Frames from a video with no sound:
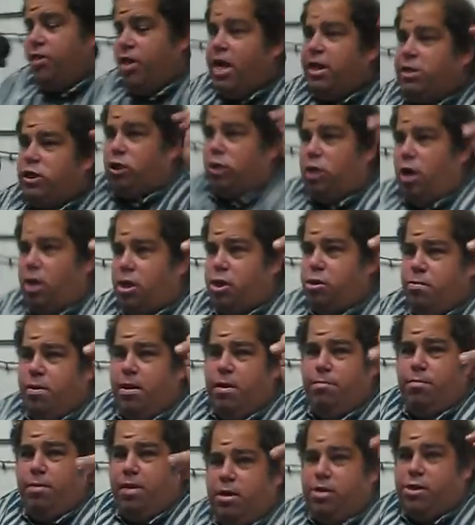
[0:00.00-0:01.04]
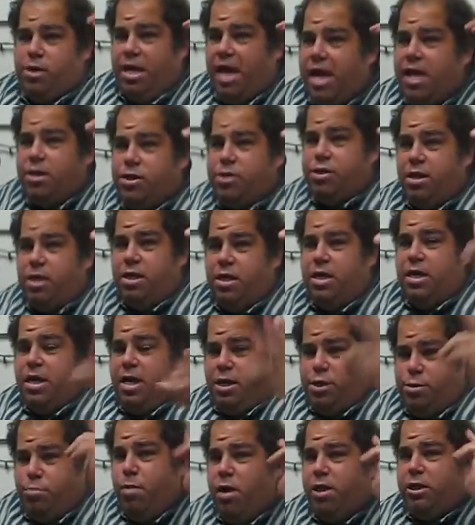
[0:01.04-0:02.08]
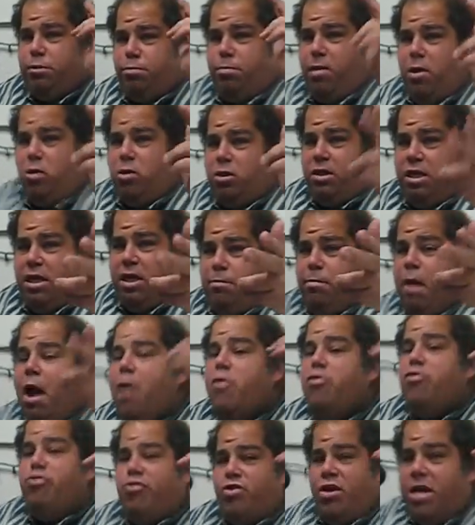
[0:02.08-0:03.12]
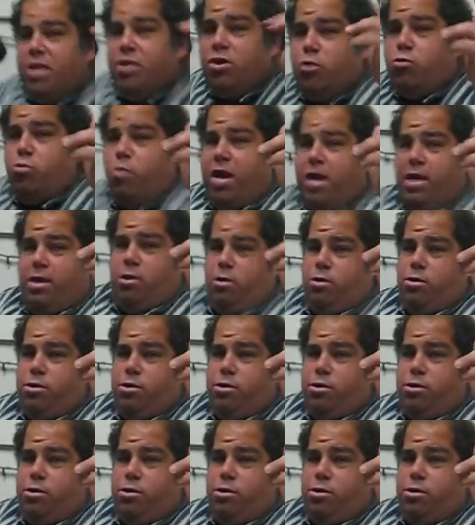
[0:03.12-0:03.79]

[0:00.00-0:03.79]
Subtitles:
That shocks me because Kansas City is a much better team than the Raiders.